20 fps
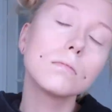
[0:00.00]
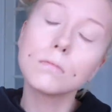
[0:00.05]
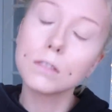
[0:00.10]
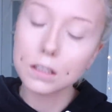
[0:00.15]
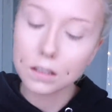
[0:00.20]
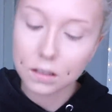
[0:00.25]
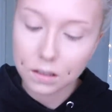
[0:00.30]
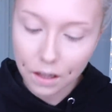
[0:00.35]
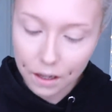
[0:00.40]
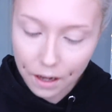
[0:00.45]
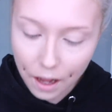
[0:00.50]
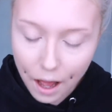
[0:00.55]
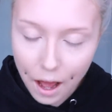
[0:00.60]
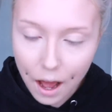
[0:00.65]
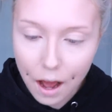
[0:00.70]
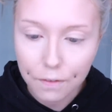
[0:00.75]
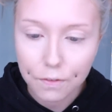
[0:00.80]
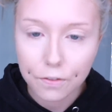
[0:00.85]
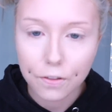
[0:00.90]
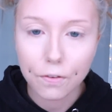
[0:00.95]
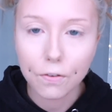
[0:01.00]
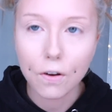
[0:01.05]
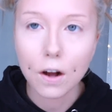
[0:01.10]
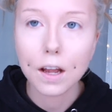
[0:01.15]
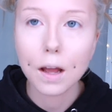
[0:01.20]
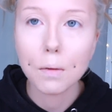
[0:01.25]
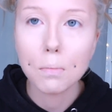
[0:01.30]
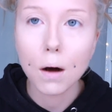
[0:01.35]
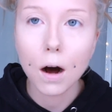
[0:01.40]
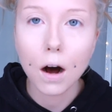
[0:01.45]
This is like half the
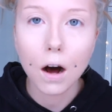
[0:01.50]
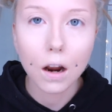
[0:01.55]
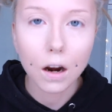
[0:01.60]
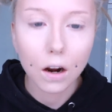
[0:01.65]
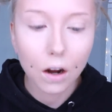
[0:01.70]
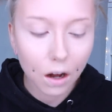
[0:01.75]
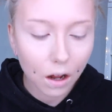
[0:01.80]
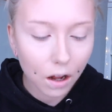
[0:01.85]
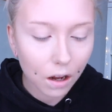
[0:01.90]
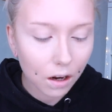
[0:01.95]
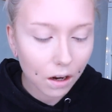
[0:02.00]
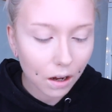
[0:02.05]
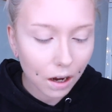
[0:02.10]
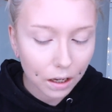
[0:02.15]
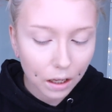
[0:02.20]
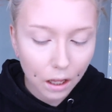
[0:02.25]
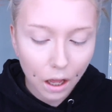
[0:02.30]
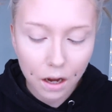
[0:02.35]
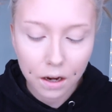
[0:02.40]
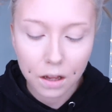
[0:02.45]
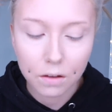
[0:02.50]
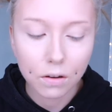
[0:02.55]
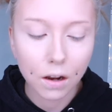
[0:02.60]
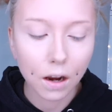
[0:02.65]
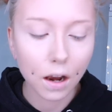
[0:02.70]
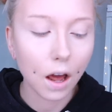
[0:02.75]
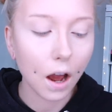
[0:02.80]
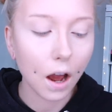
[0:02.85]
f***ing bottle. I can't even